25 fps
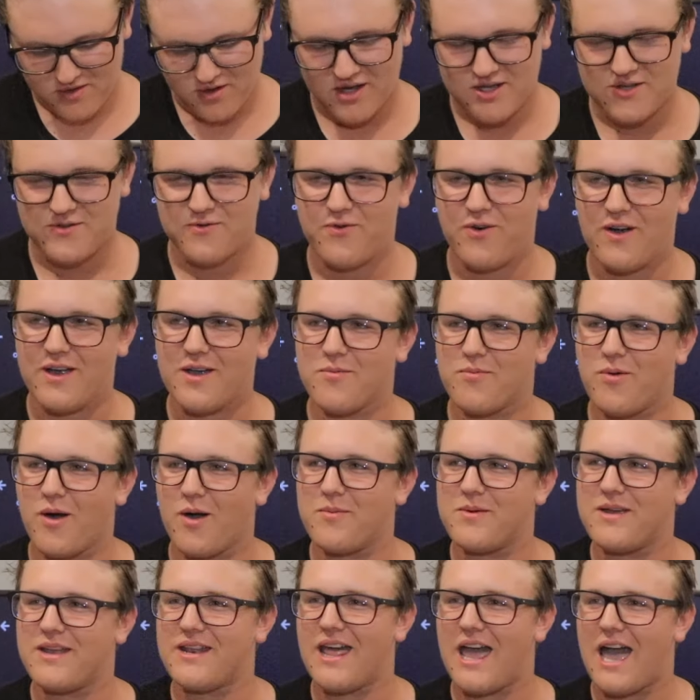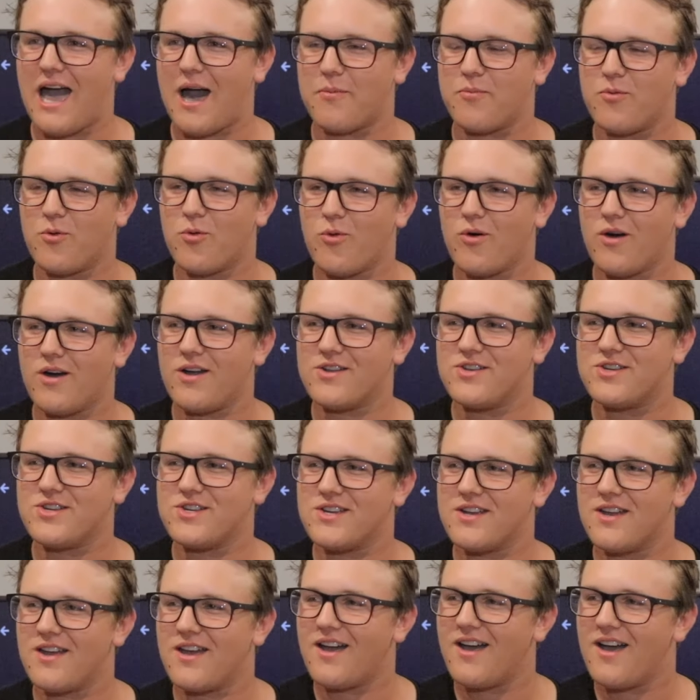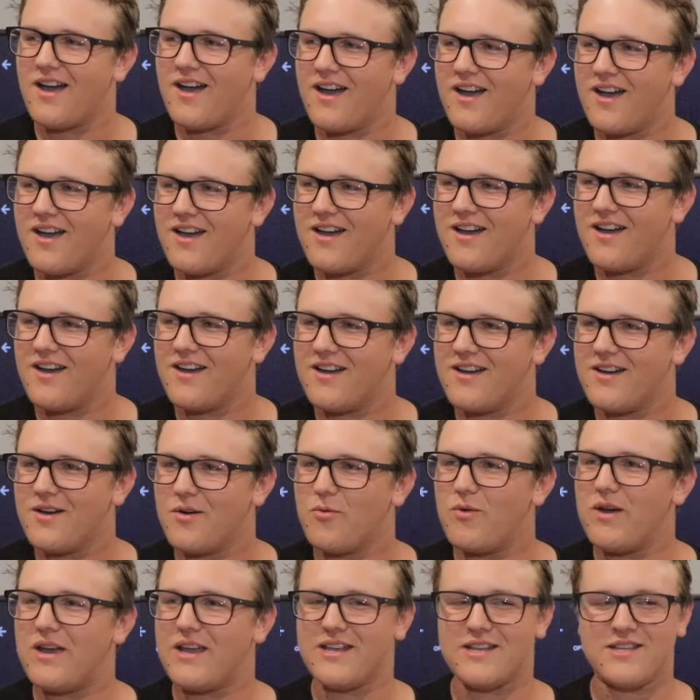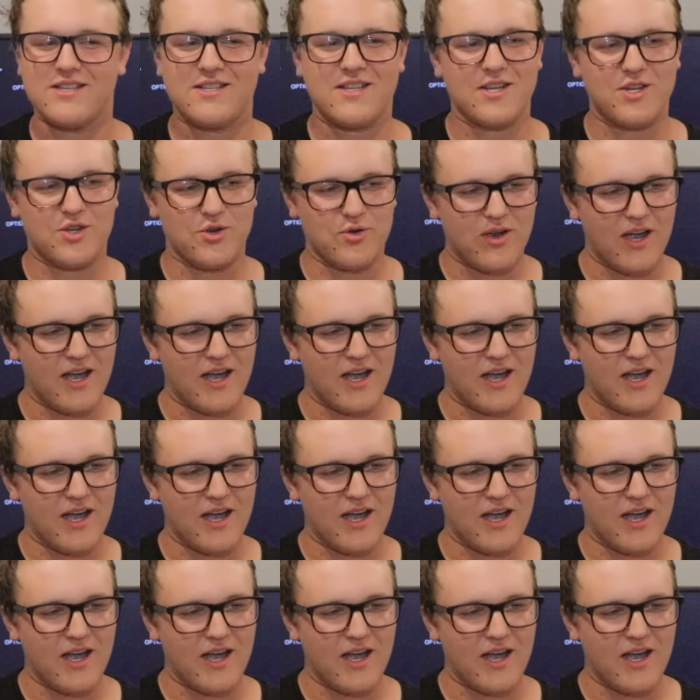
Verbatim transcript: In here, thank you. Bought me an Apple Watch. Yeah. yeah. Wait, did you